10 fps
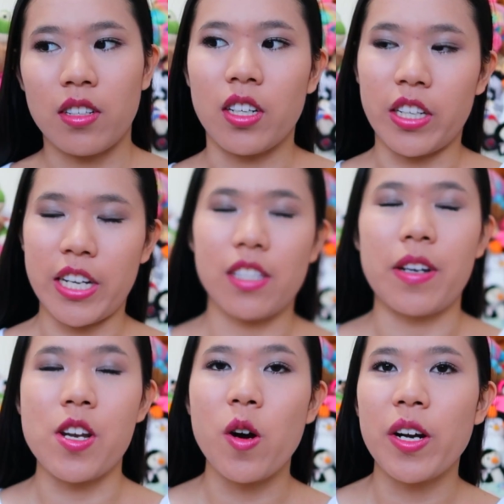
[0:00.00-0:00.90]
Alright,
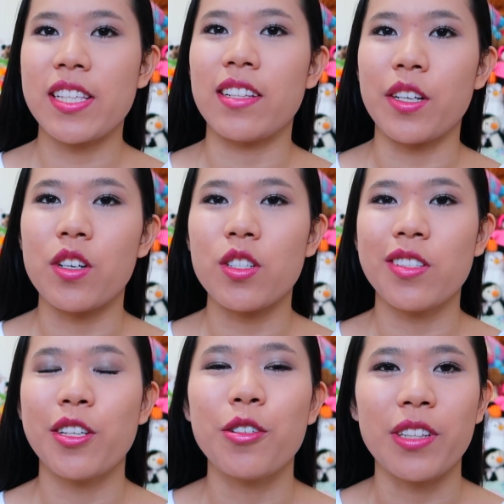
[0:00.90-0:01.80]
so I know it is a little
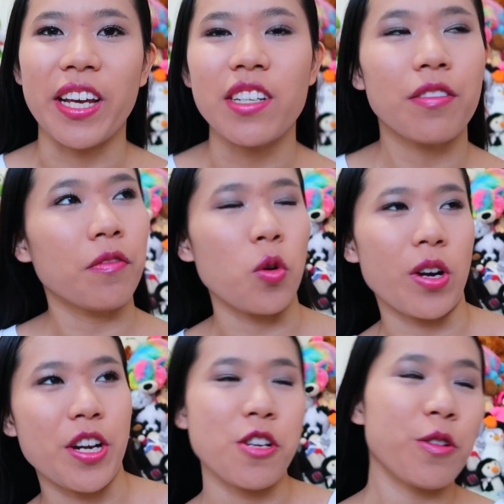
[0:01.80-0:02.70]
too late
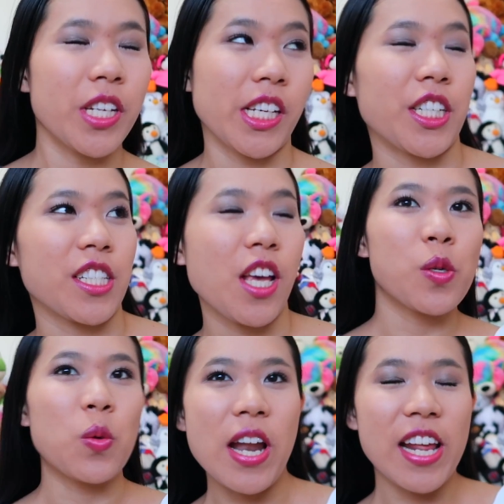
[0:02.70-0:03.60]
for New Year's
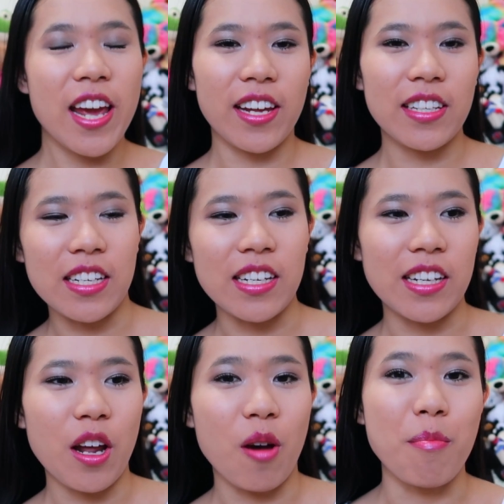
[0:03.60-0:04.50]

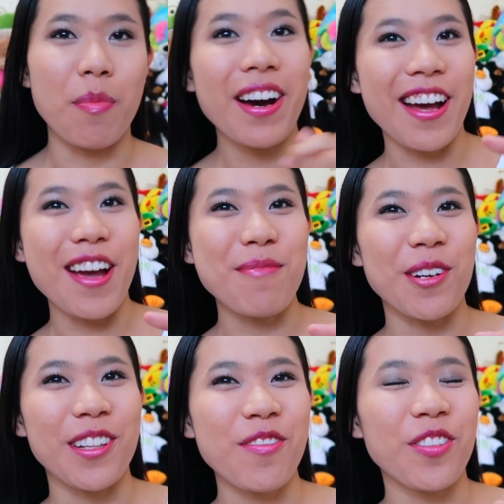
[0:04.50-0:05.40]
2018, but I'm
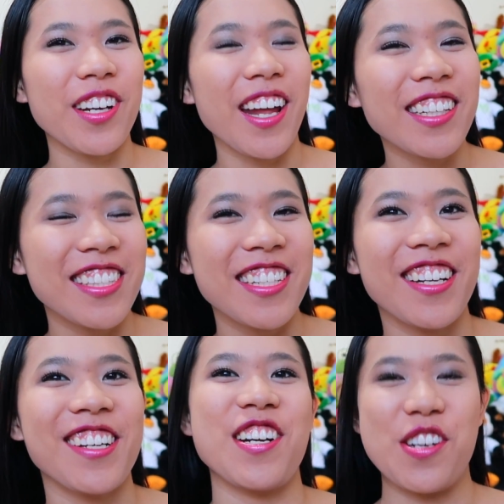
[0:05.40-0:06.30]
early for next
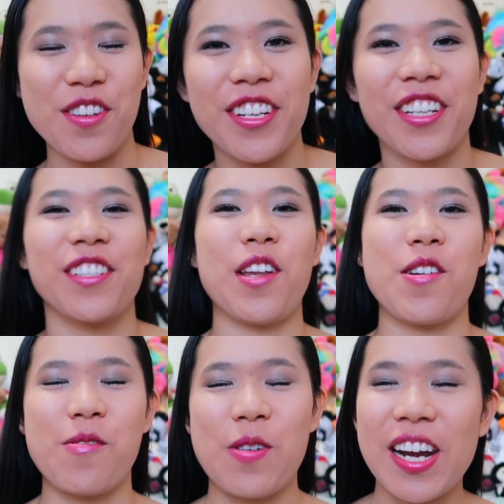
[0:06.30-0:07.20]
year, New Year's
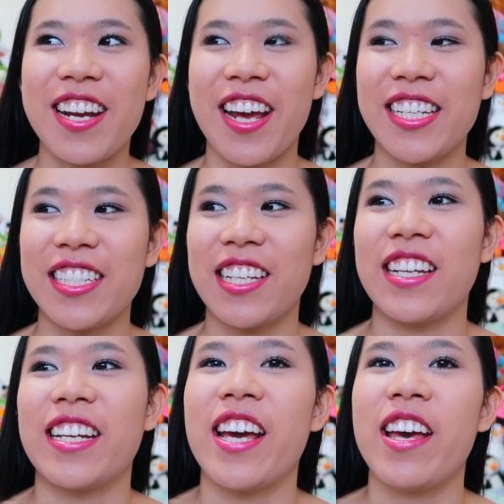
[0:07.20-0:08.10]

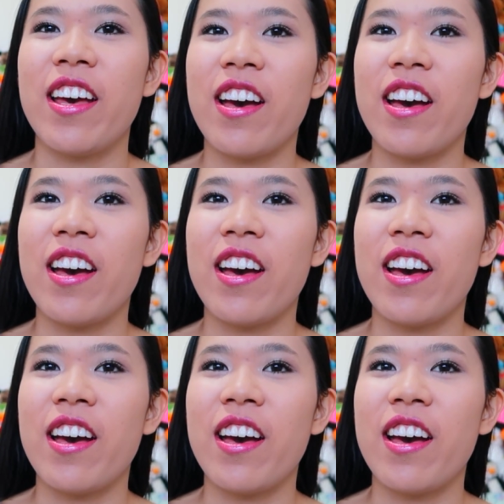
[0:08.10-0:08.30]
2019.